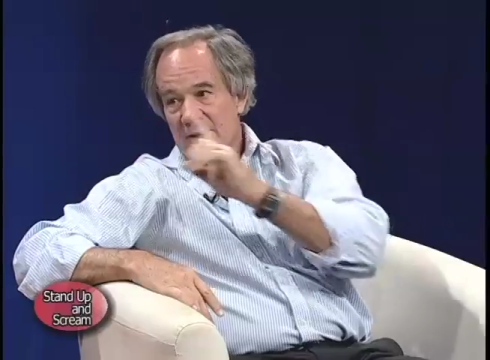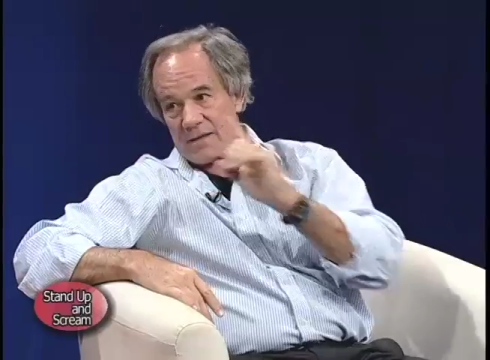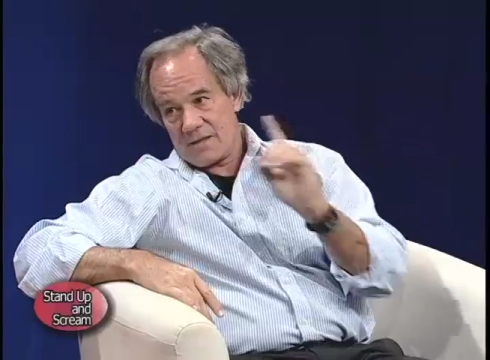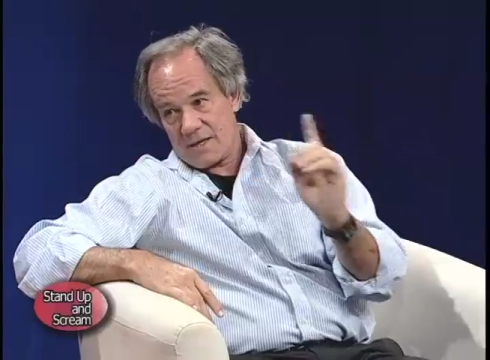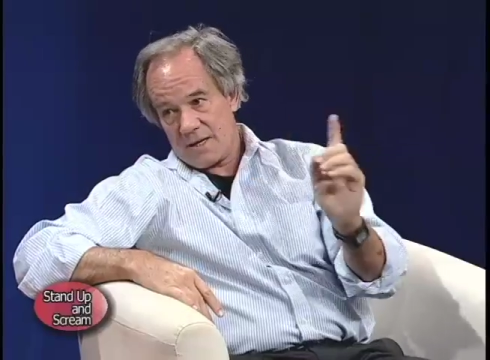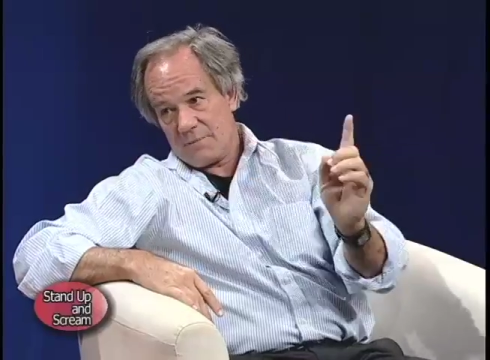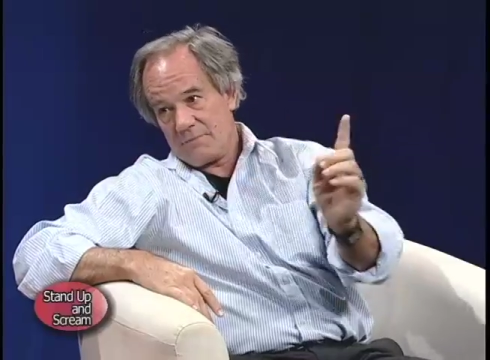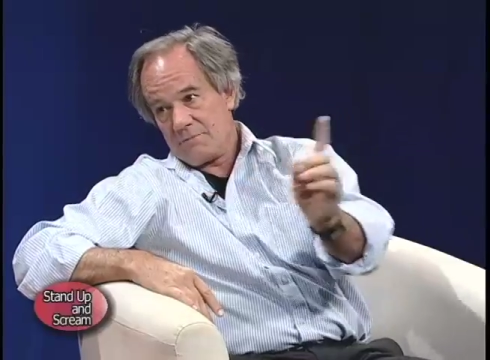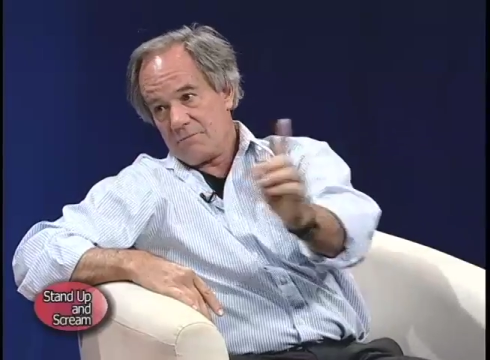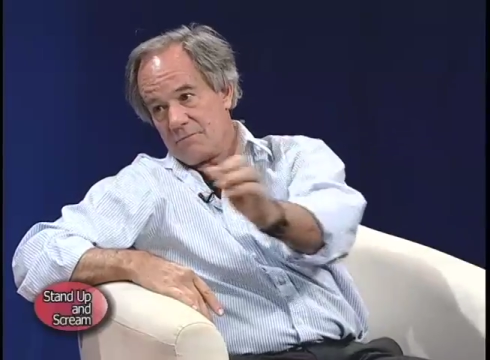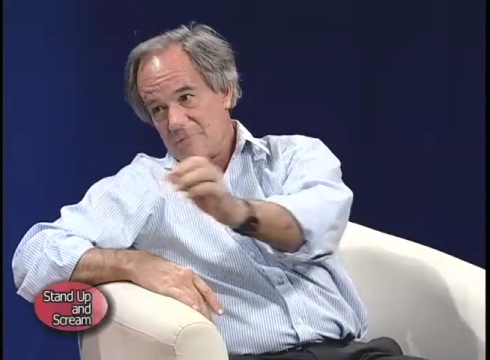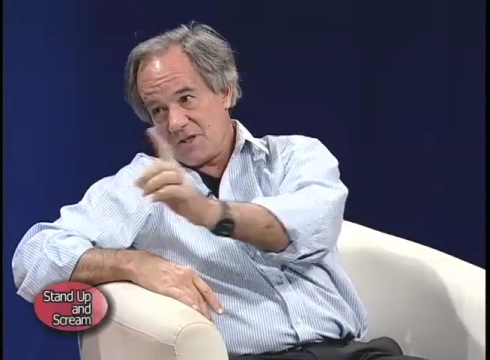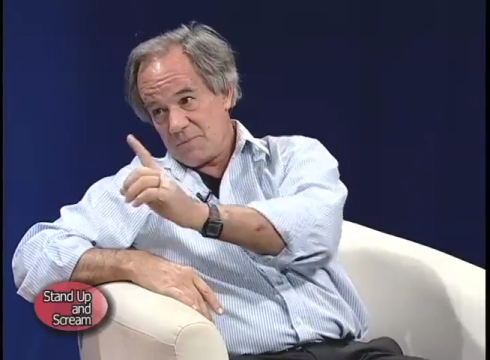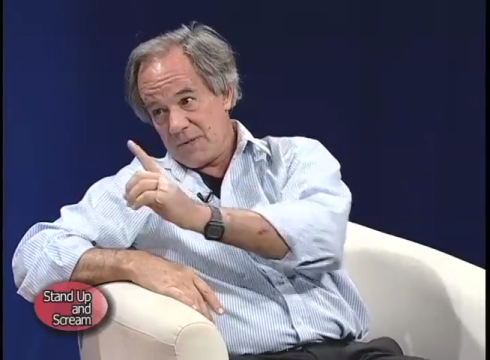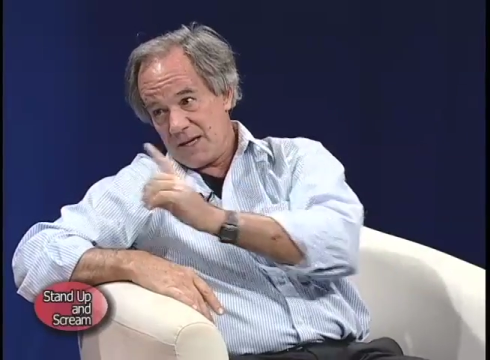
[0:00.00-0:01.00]
the same
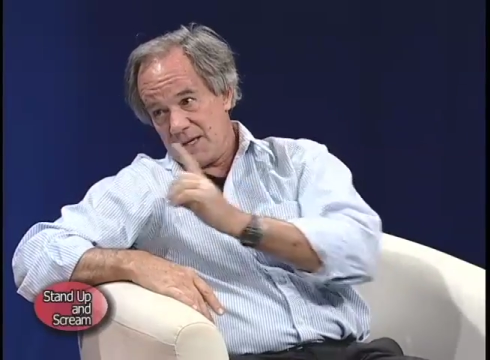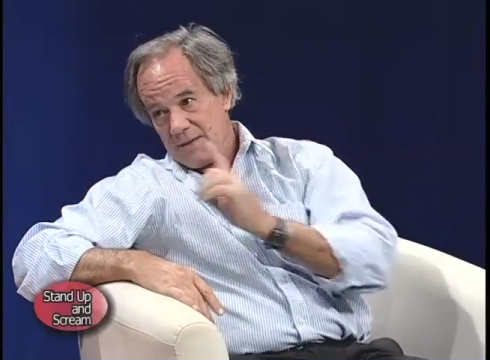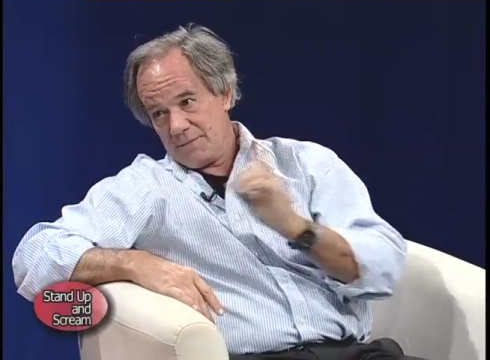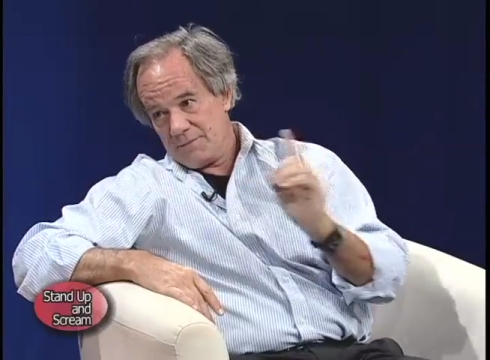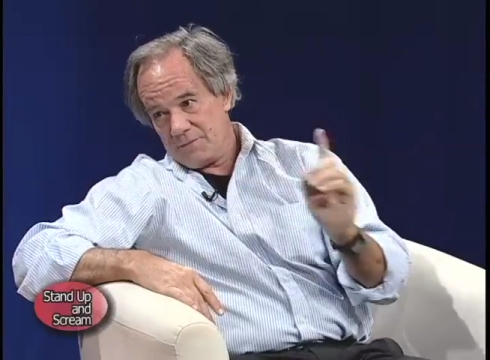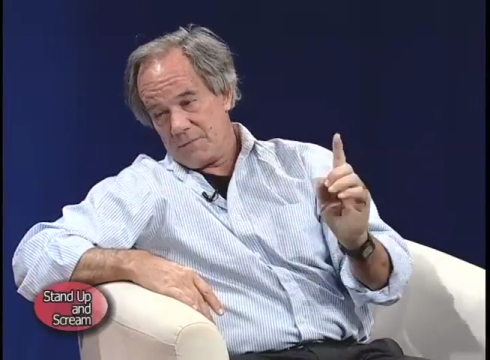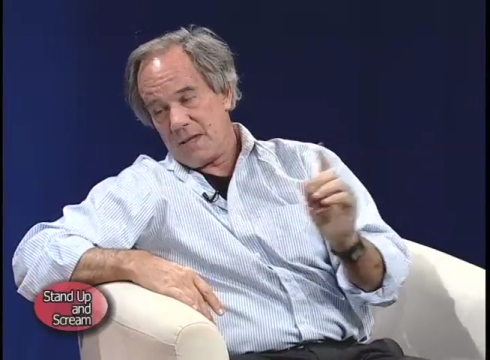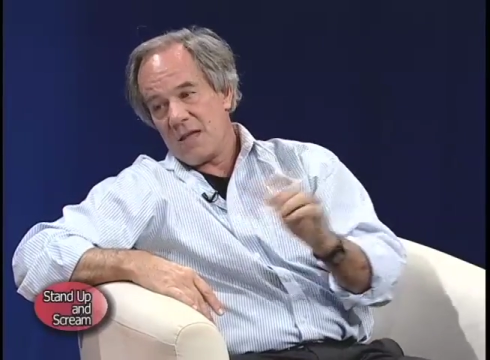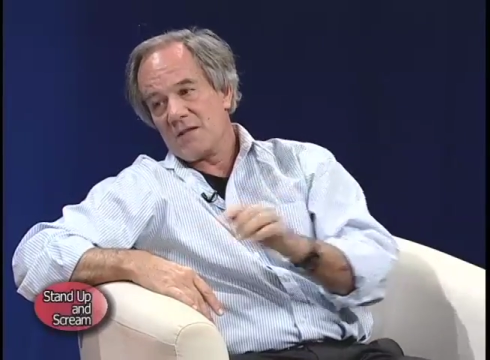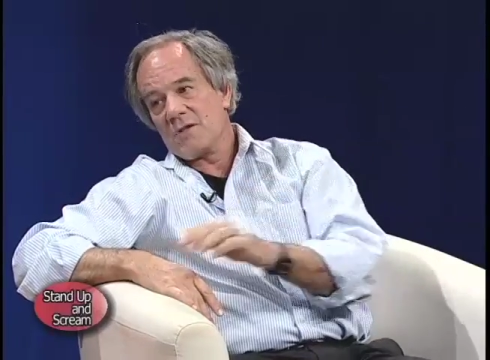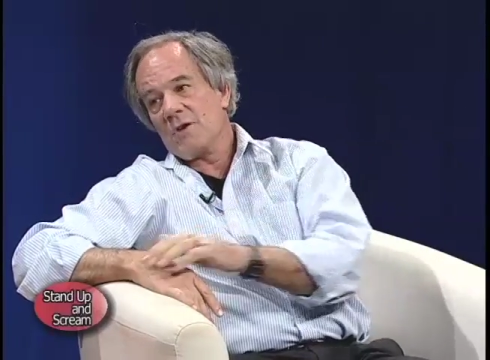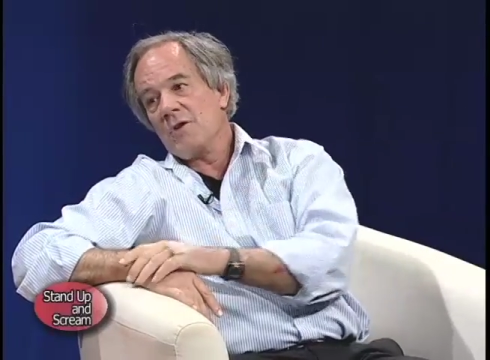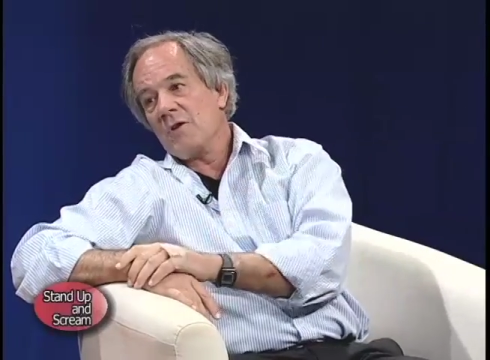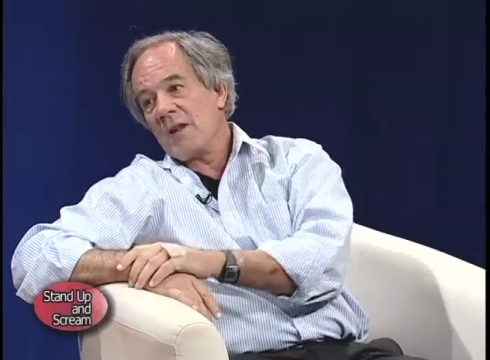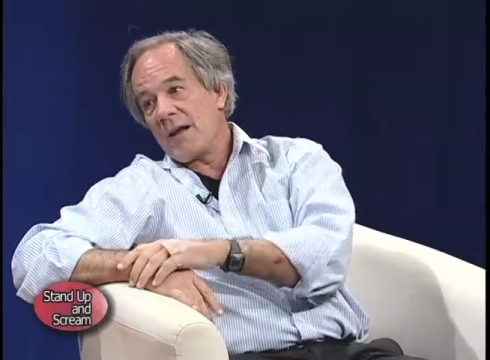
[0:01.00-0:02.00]
speed, and so
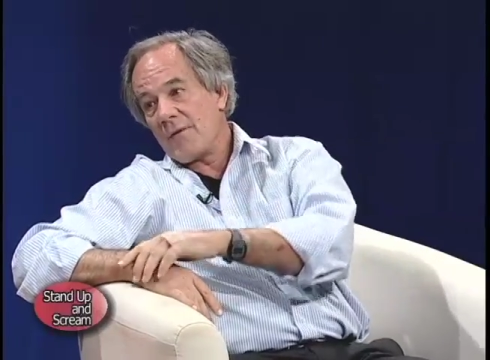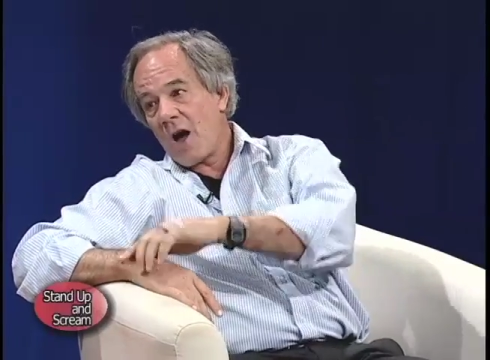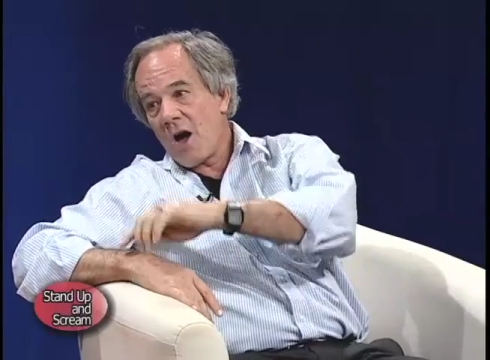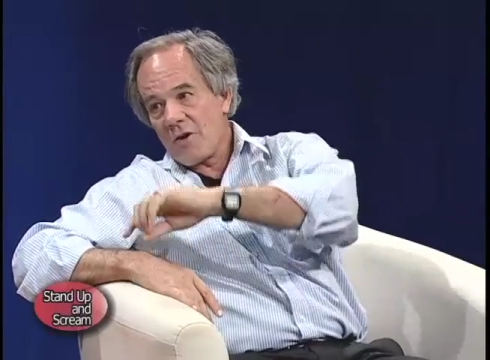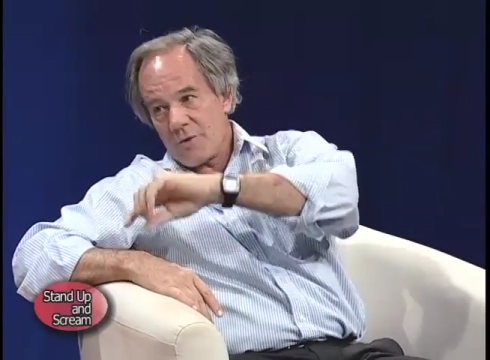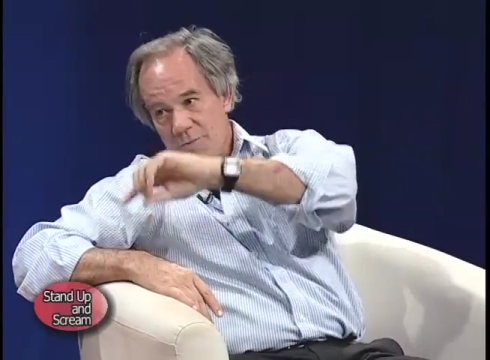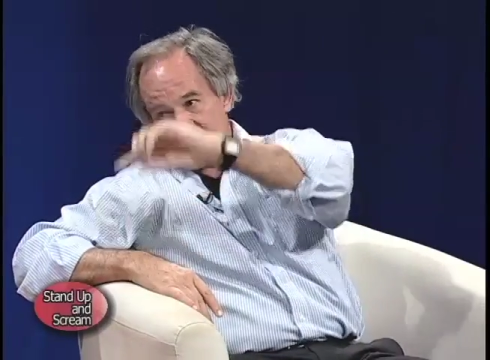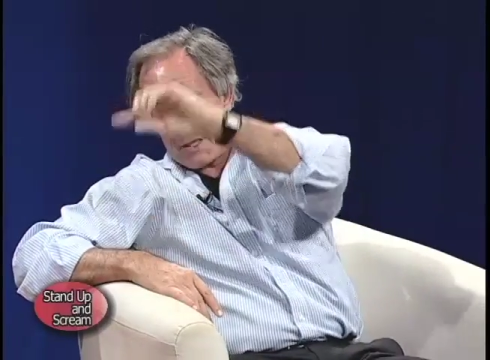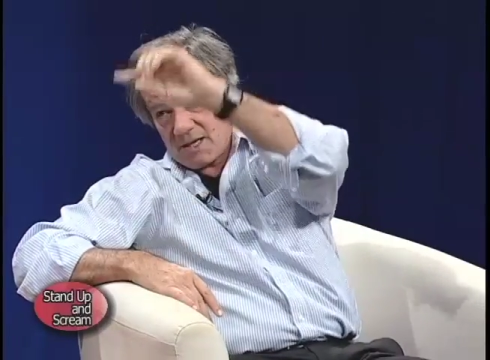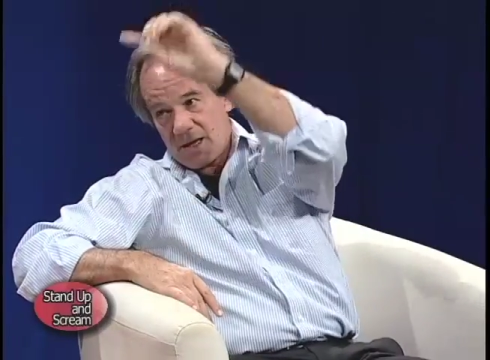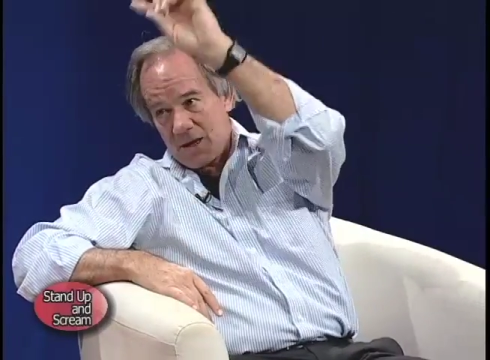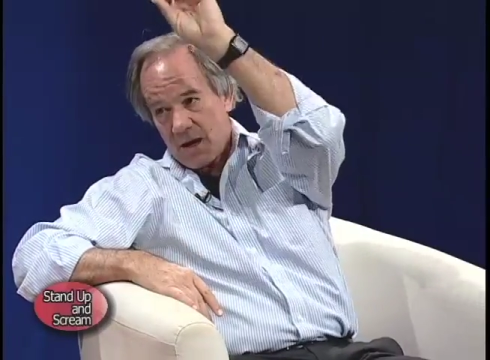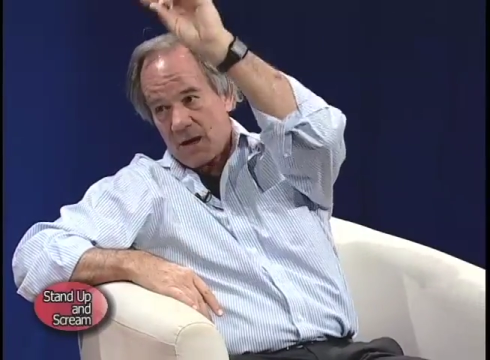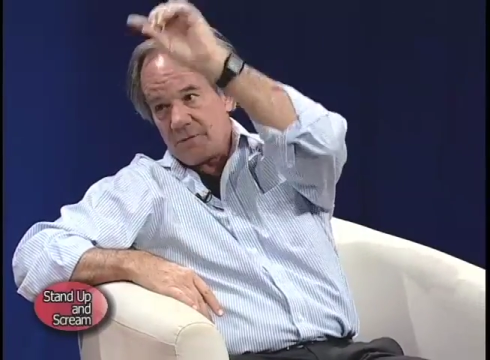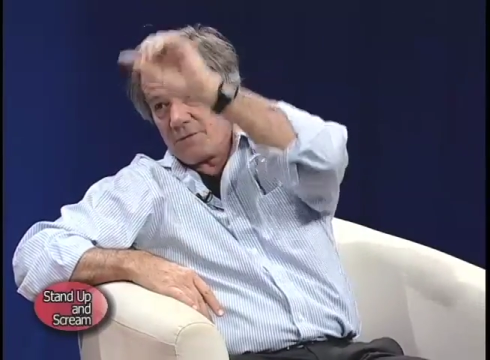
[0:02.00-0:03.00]
you can have
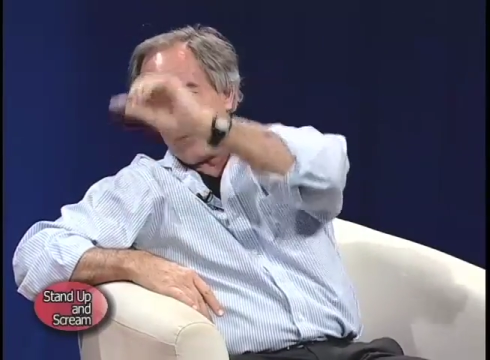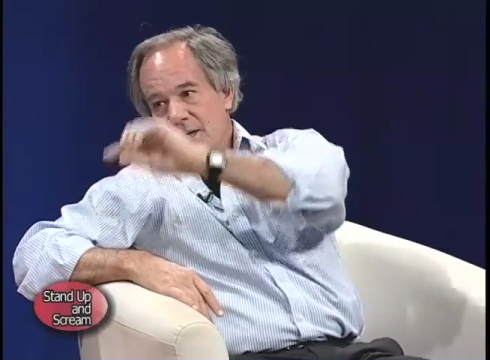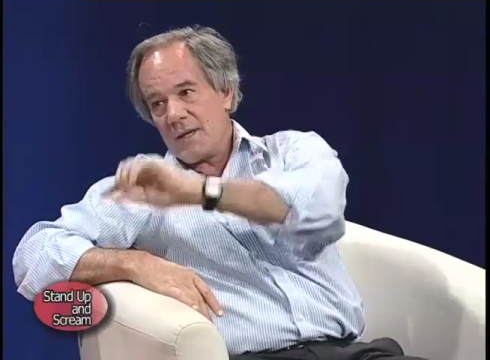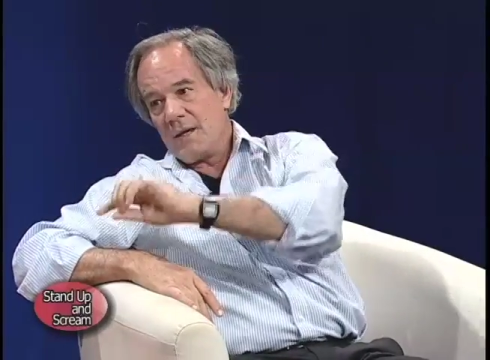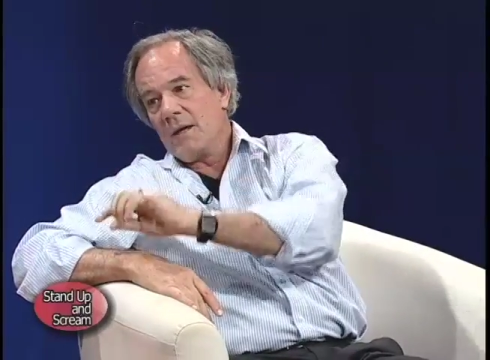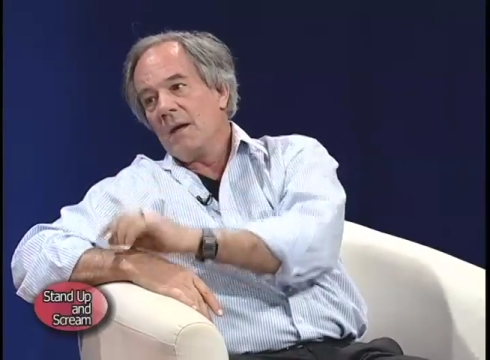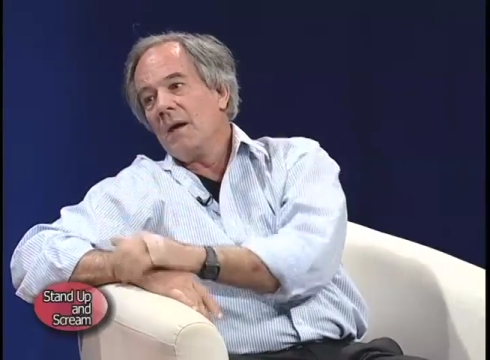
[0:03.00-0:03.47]
100% of the